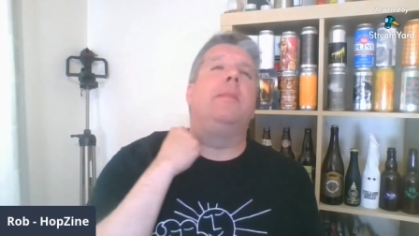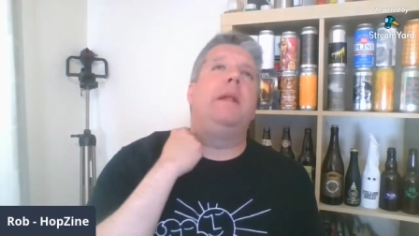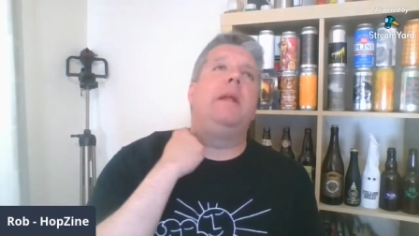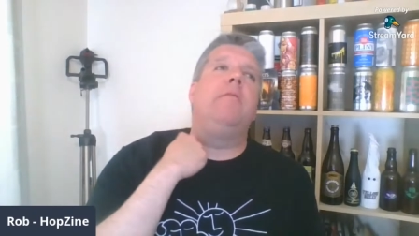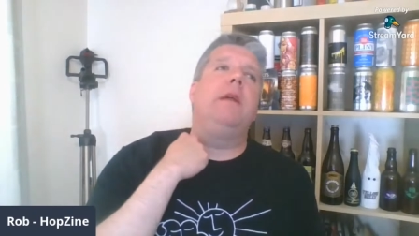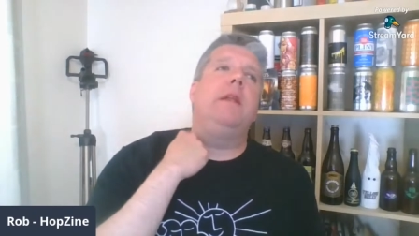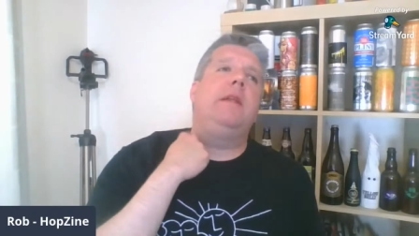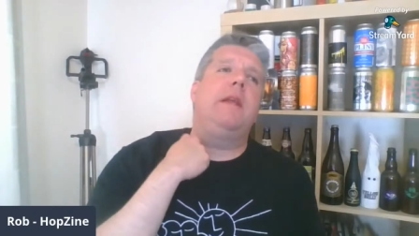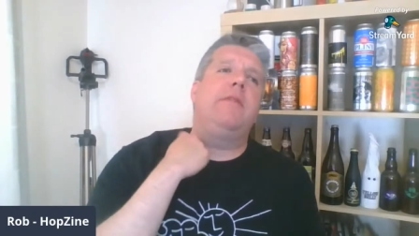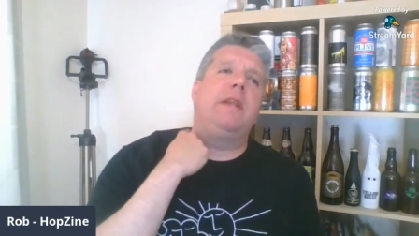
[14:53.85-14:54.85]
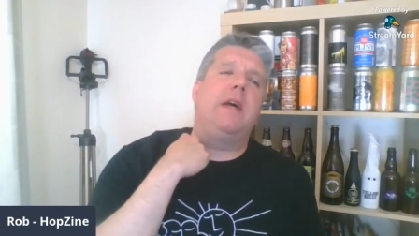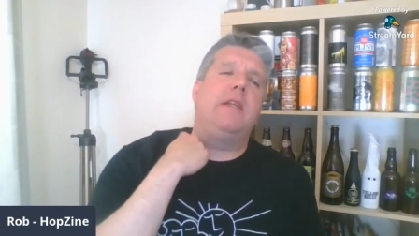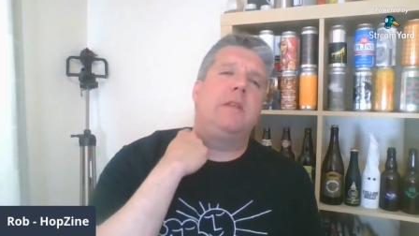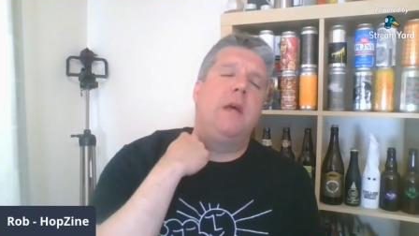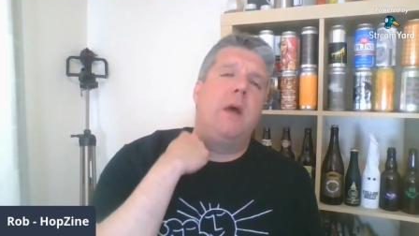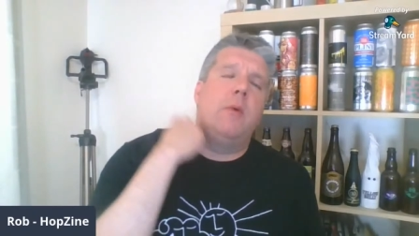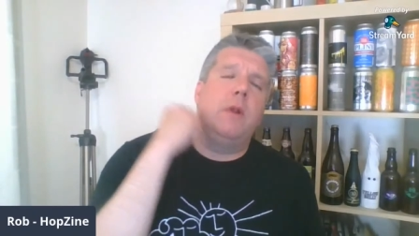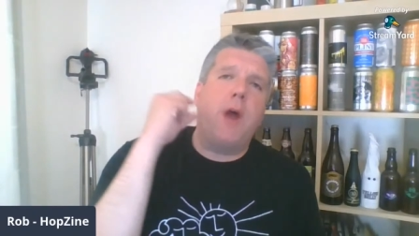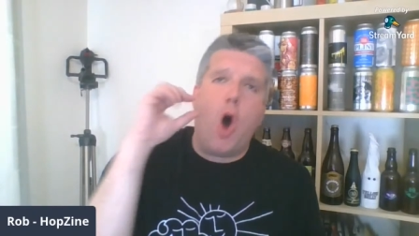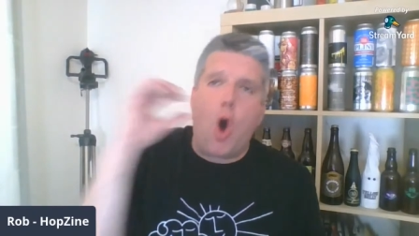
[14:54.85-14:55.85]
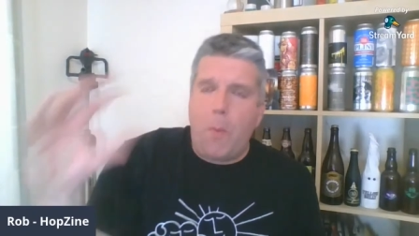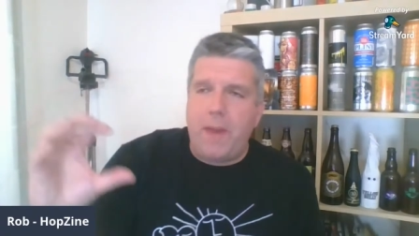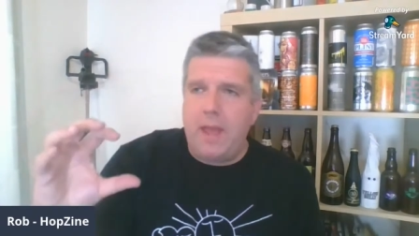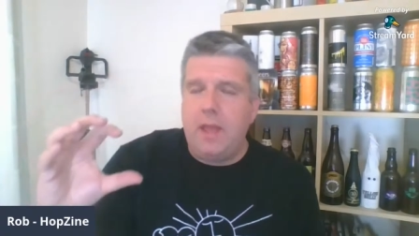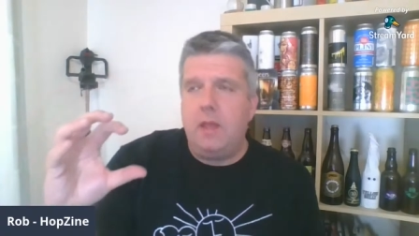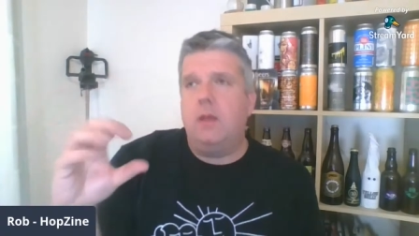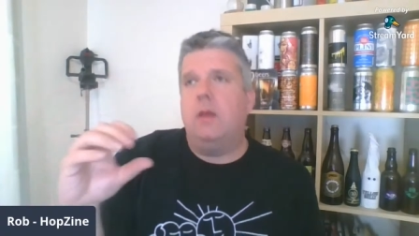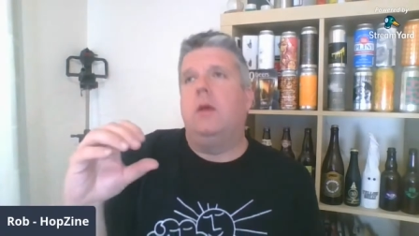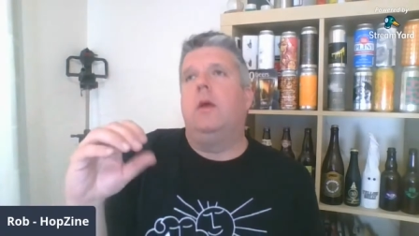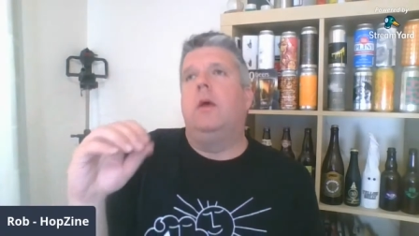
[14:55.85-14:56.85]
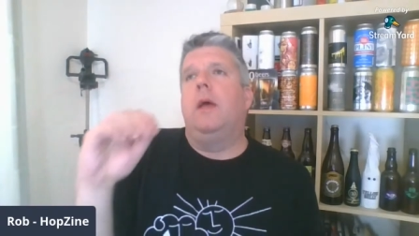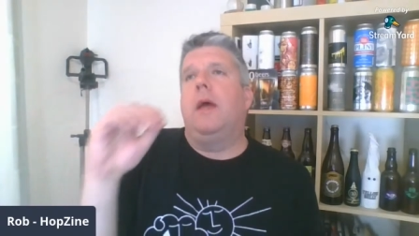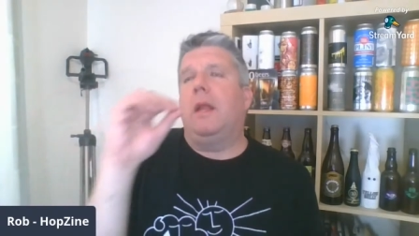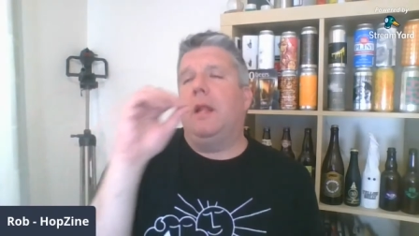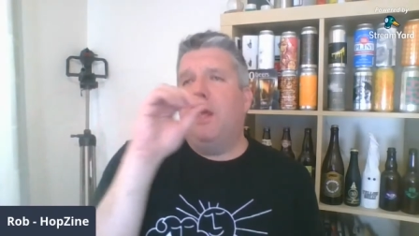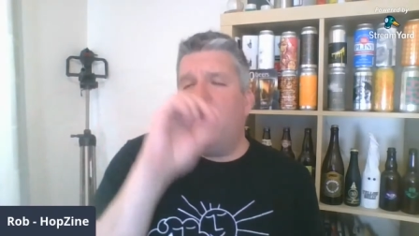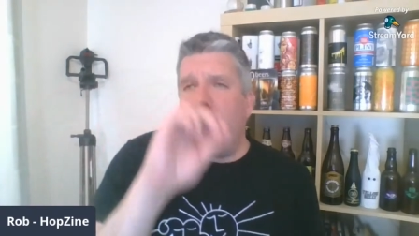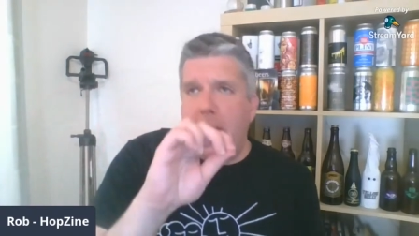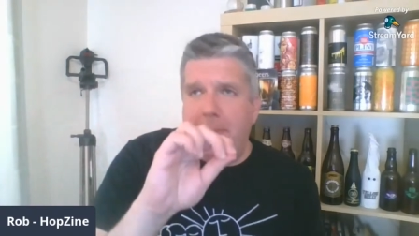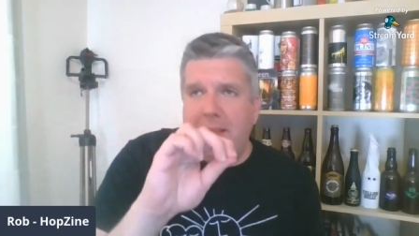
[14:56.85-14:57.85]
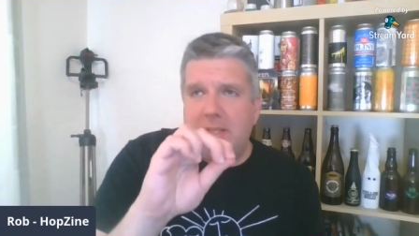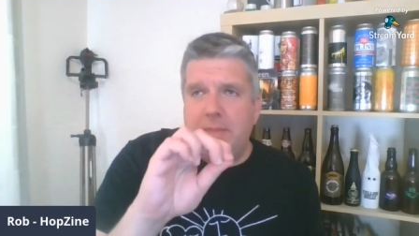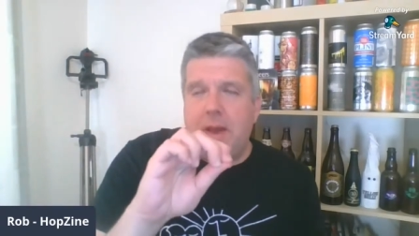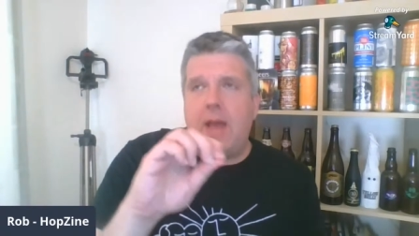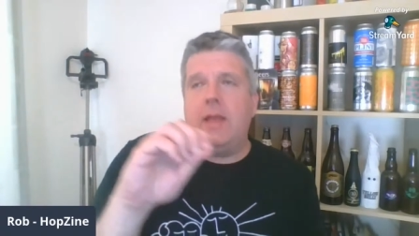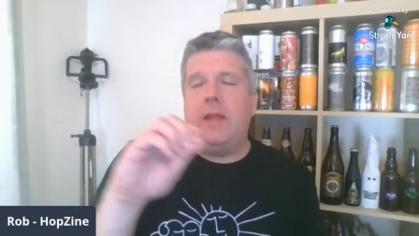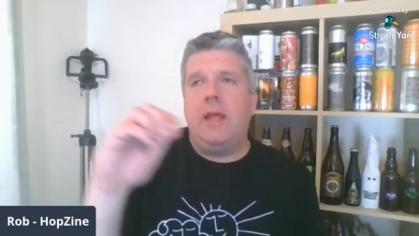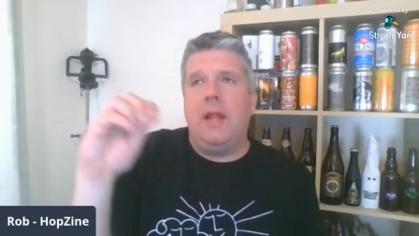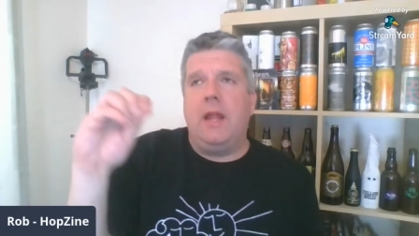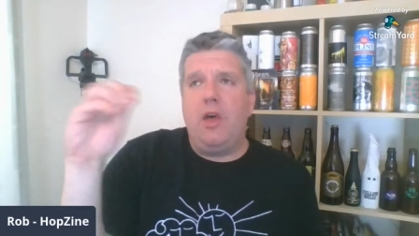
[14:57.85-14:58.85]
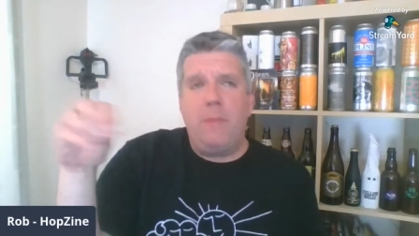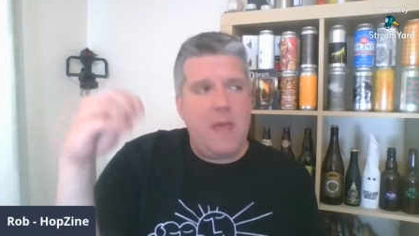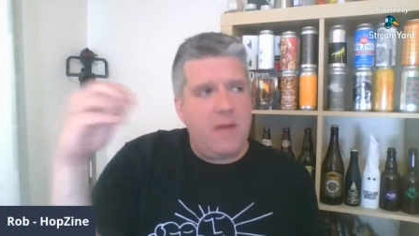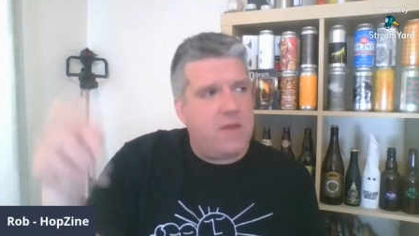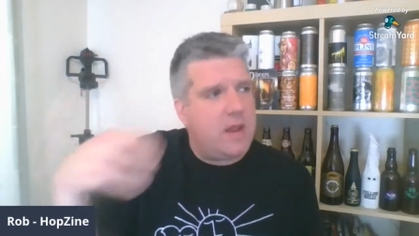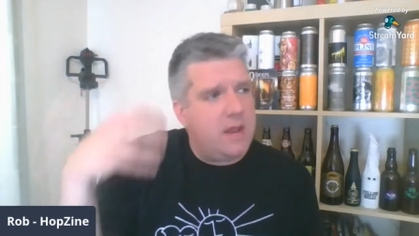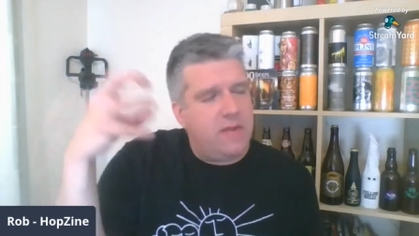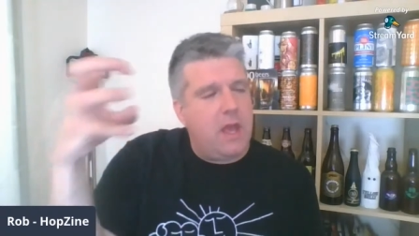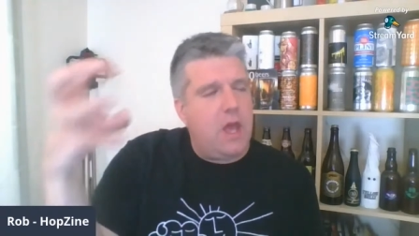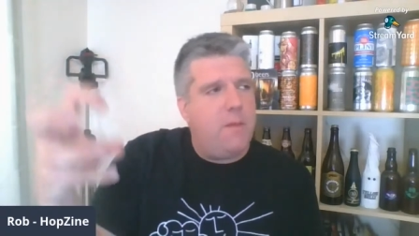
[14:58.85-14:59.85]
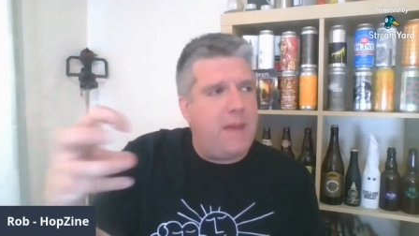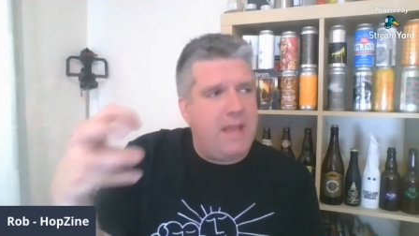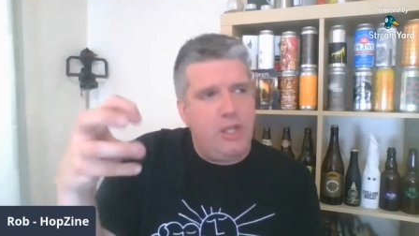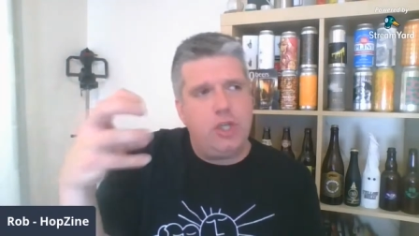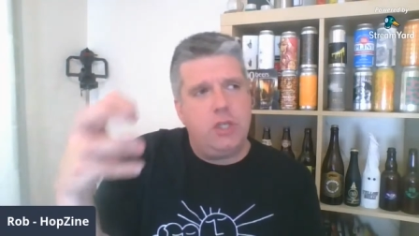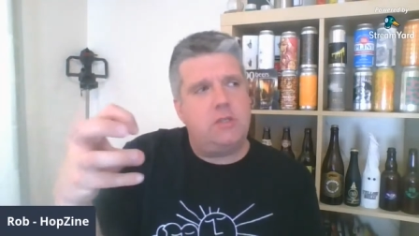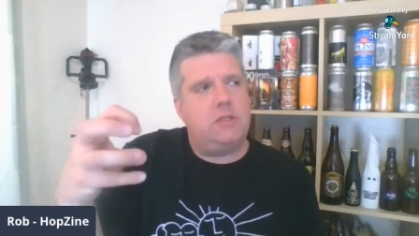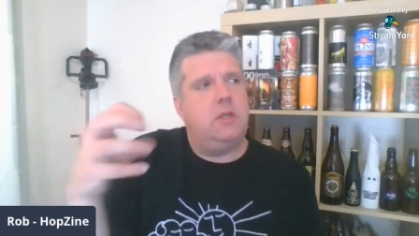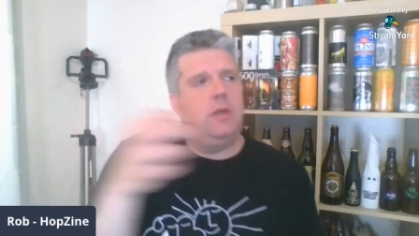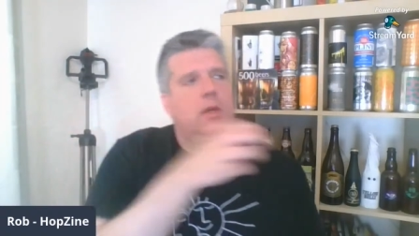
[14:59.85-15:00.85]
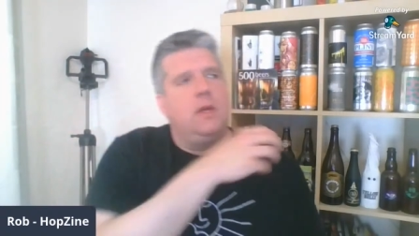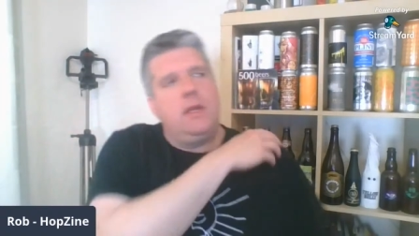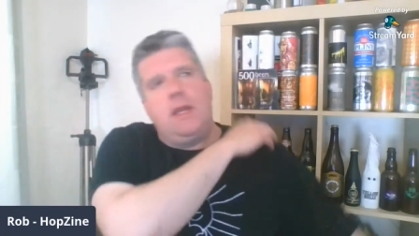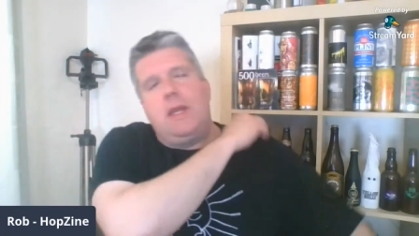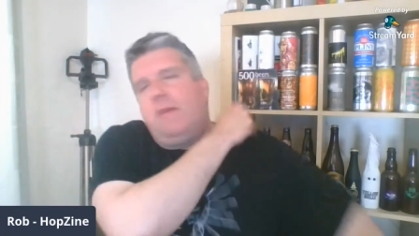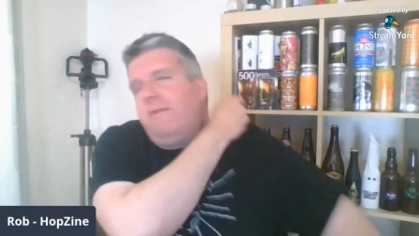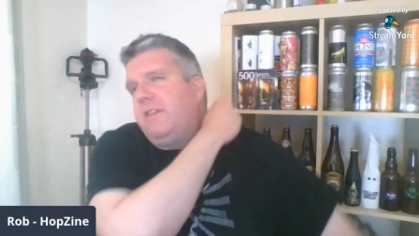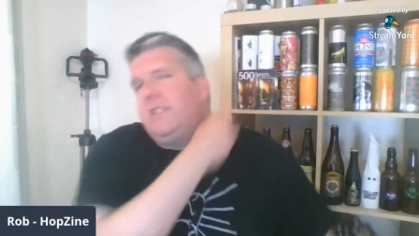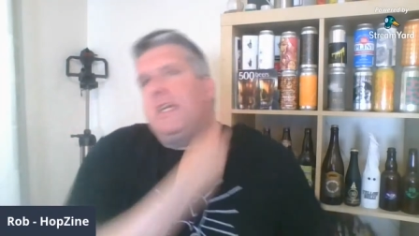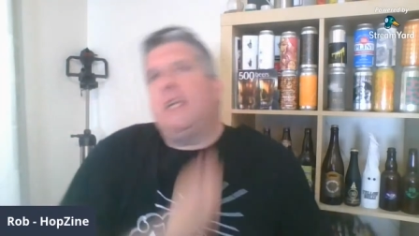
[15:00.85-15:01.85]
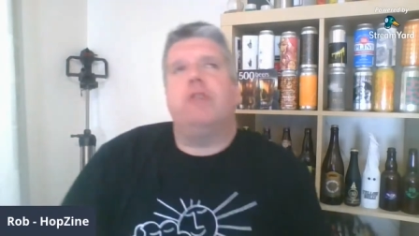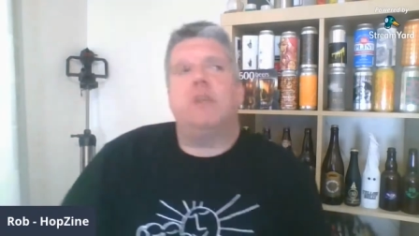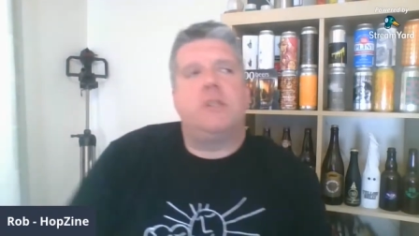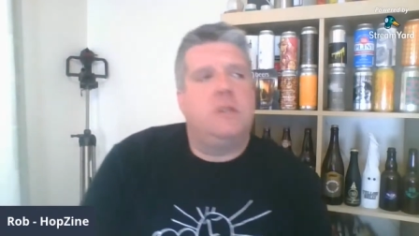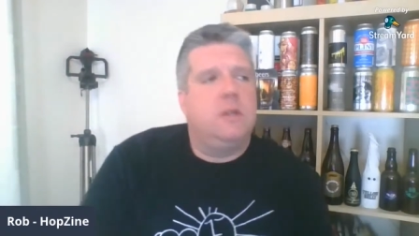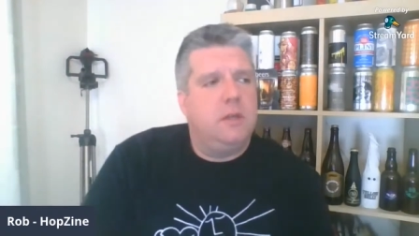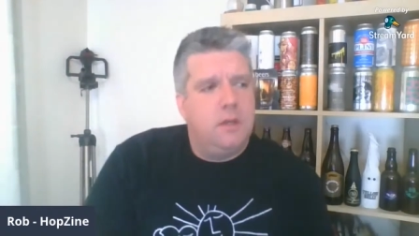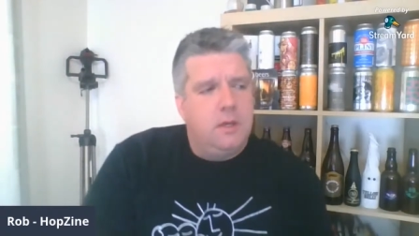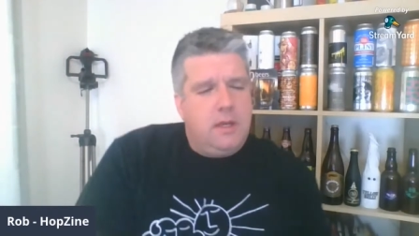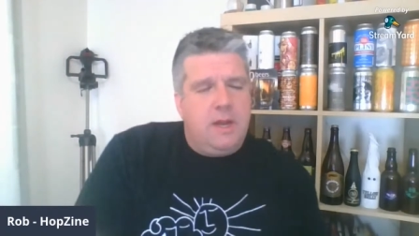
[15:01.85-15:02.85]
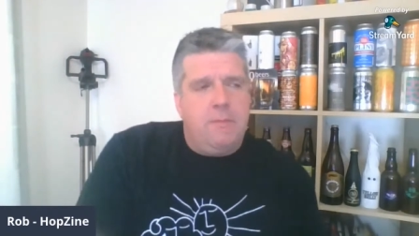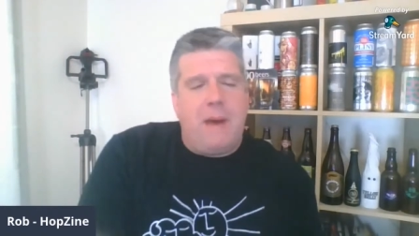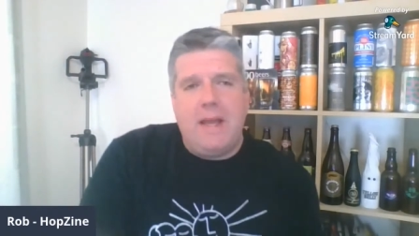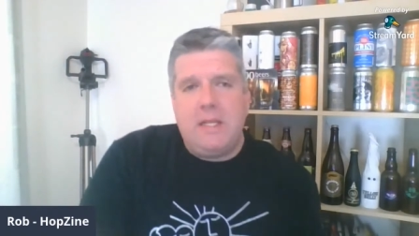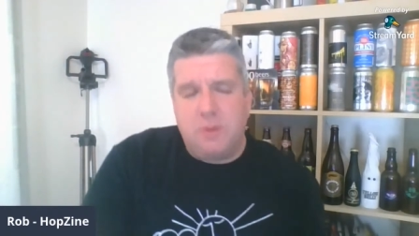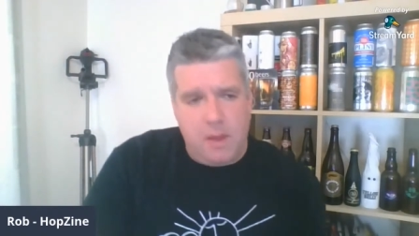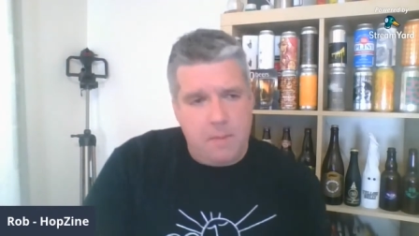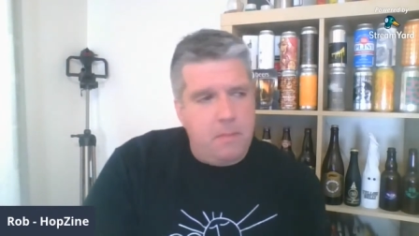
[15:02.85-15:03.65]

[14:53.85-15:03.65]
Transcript: I mean, it really did have a nice, hoppy had a little bit of bitter bite and a little bit of kind of like herbaceous, kind of citrus kind of bite to